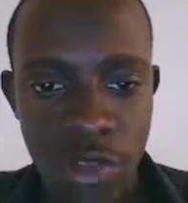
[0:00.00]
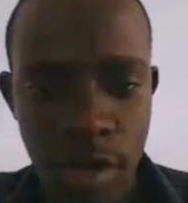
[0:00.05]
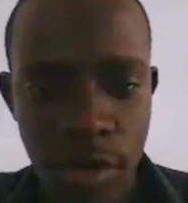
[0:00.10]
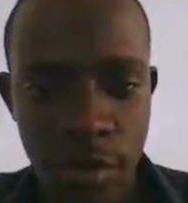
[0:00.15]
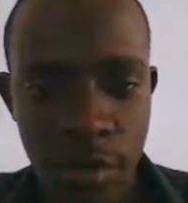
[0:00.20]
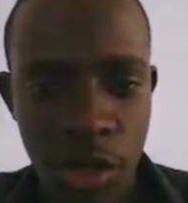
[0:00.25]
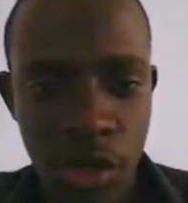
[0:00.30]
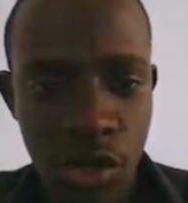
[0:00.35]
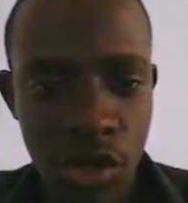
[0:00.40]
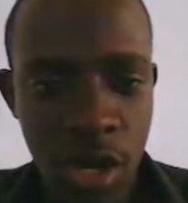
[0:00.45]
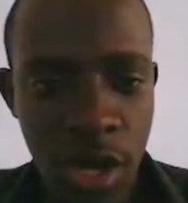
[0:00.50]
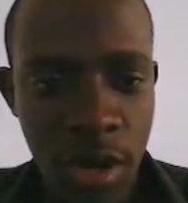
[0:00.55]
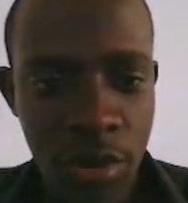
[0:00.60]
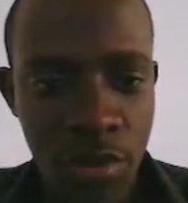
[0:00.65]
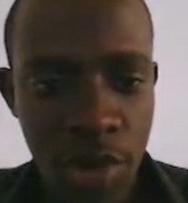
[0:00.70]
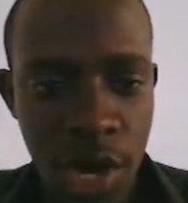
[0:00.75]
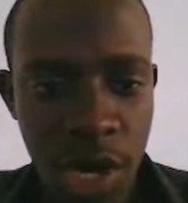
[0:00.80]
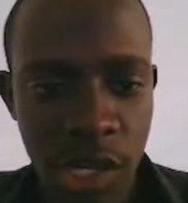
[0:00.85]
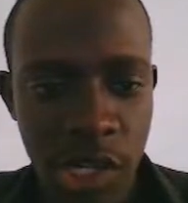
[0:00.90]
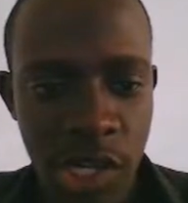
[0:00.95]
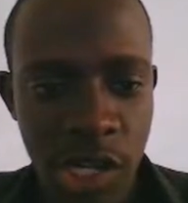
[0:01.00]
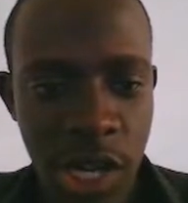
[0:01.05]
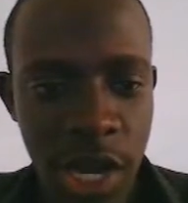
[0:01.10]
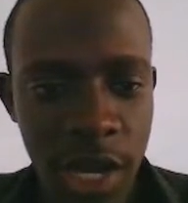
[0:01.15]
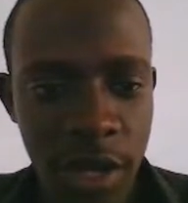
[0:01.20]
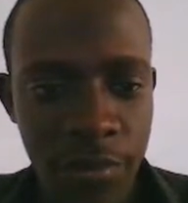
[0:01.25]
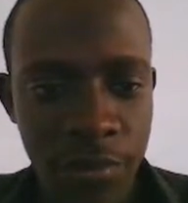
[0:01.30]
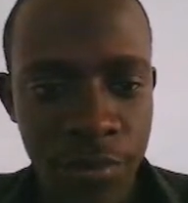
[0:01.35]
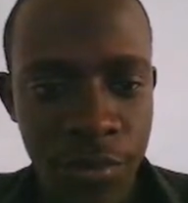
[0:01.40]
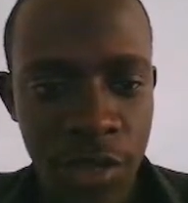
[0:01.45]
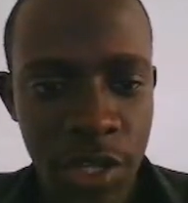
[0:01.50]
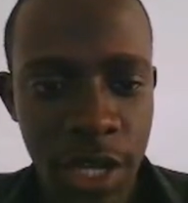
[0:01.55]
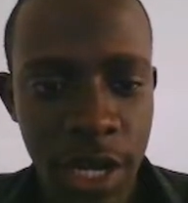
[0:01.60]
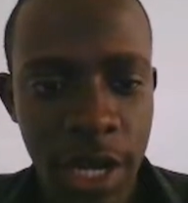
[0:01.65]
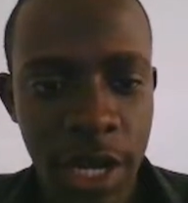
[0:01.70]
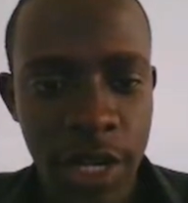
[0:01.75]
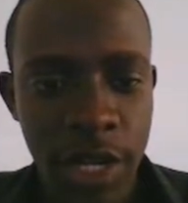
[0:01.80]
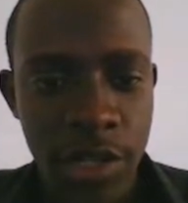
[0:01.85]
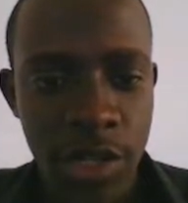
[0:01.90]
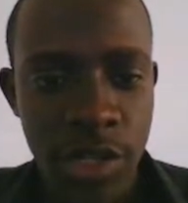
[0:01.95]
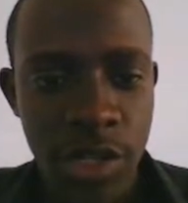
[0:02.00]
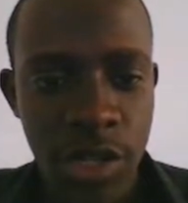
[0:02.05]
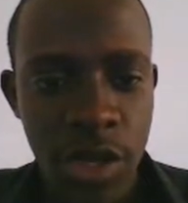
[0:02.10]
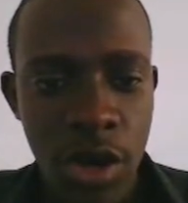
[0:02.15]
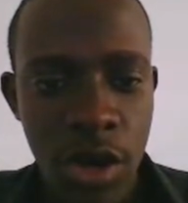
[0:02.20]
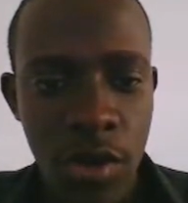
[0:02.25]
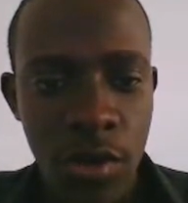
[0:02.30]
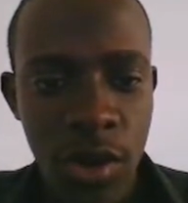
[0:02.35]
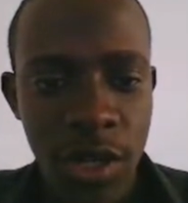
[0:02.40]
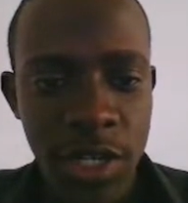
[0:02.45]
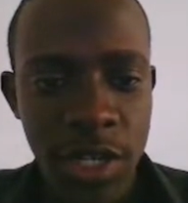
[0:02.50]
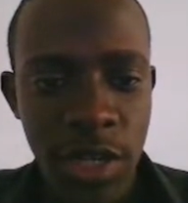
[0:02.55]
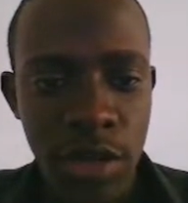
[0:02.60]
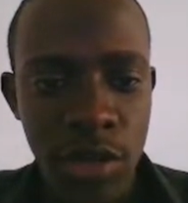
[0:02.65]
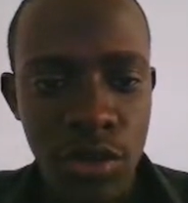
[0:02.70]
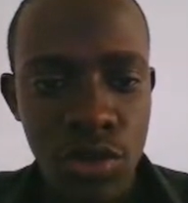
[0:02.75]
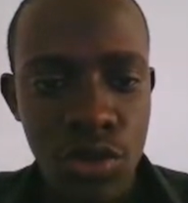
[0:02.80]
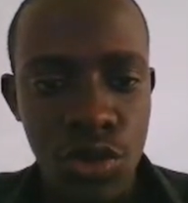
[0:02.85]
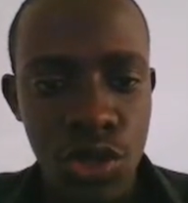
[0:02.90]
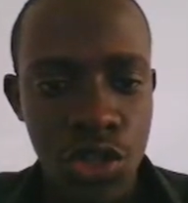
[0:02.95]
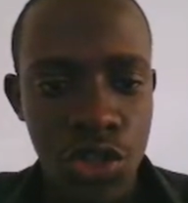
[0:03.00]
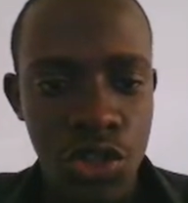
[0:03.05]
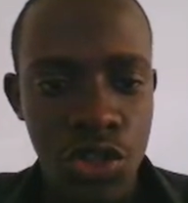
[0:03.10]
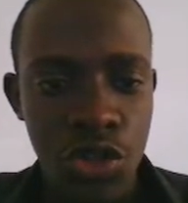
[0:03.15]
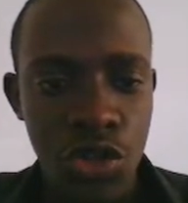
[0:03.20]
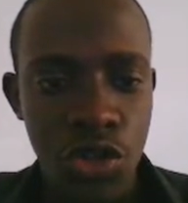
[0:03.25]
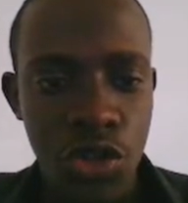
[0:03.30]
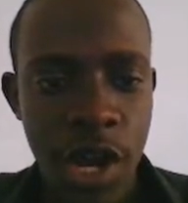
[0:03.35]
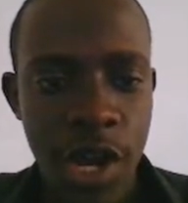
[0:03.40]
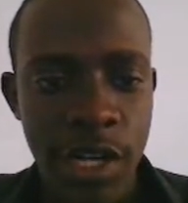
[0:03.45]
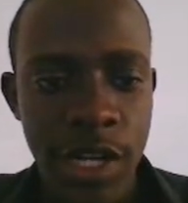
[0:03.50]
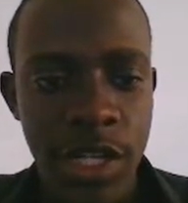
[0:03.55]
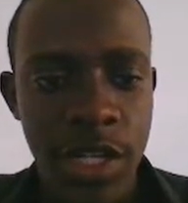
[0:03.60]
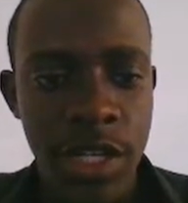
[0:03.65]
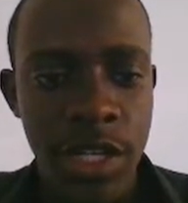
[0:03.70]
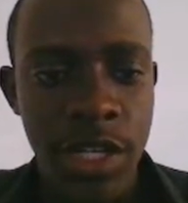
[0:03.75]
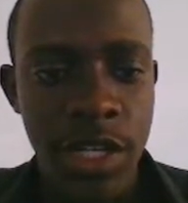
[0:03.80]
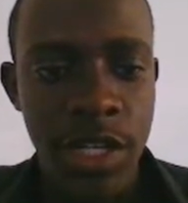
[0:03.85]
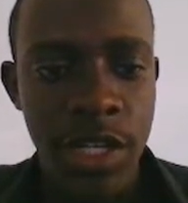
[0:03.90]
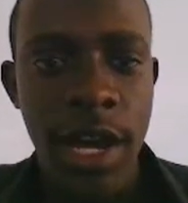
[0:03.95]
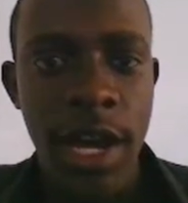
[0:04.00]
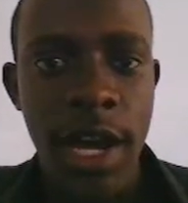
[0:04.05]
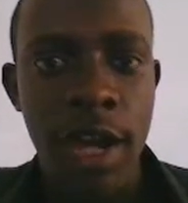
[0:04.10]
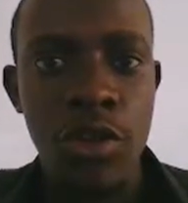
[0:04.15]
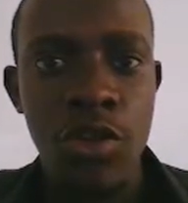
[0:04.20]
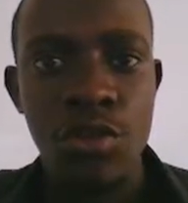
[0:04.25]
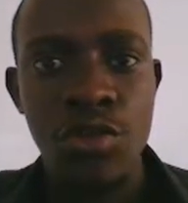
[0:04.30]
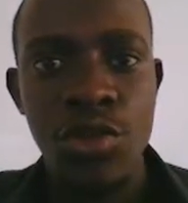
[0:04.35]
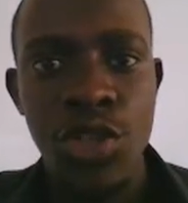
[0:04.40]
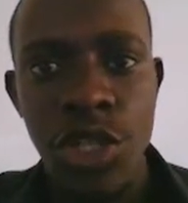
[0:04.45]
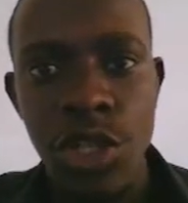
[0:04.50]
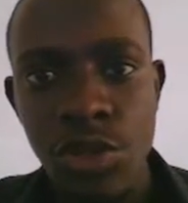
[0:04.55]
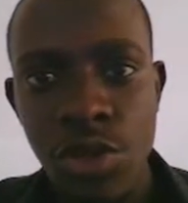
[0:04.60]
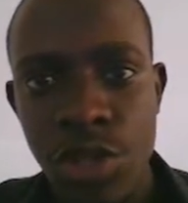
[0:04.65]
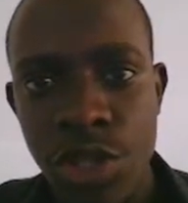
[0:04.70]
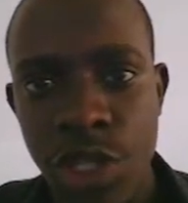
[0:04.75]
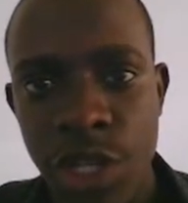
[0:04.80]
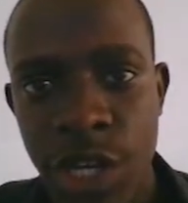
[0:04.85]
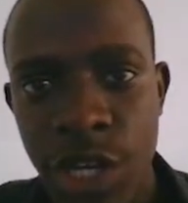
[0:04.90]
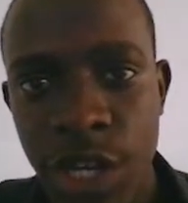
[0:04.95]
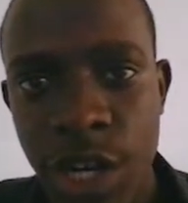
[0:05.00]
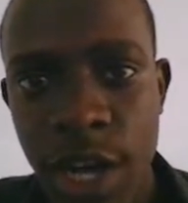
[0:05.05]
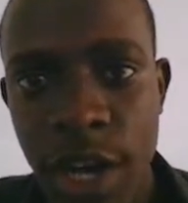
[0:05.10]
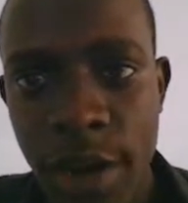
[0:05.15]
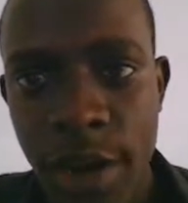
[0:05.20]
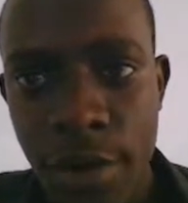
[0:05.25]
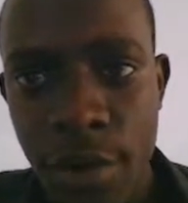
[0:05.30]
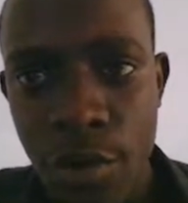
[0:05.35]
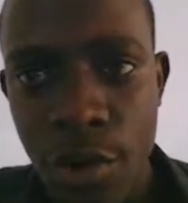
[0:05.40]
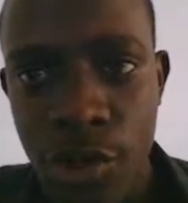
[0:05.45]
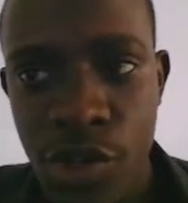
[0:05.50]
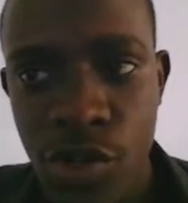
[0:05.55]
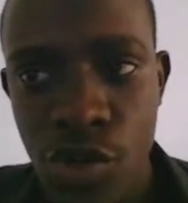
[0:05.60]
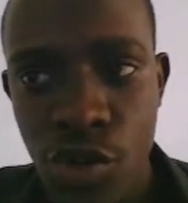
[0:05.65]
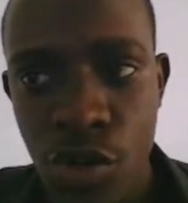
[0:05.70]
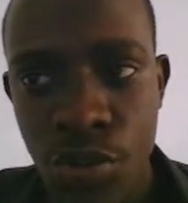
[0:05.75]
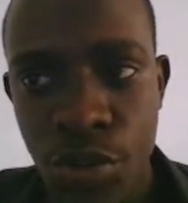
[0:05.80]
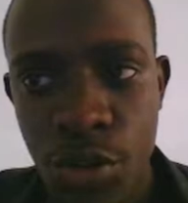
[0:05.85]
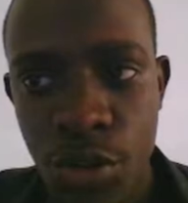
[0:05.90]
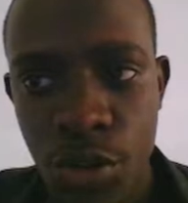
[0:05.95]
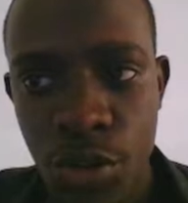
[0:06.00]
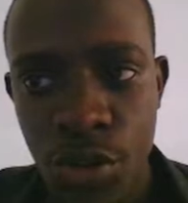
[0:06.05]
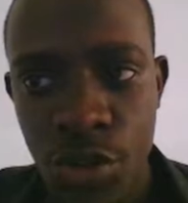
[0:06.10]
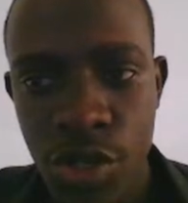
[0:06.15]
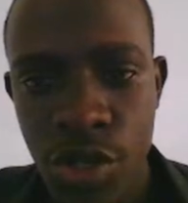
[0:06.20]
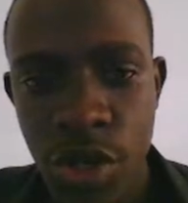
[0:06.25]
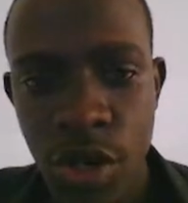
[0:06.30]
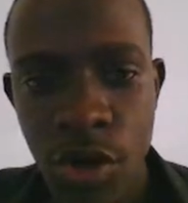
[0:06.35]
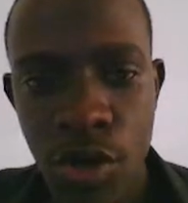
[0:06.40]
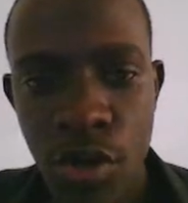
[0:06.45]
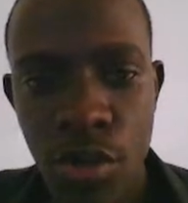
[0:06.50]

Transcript: So we need to come right here and what I'll do is to create and object containing our request options.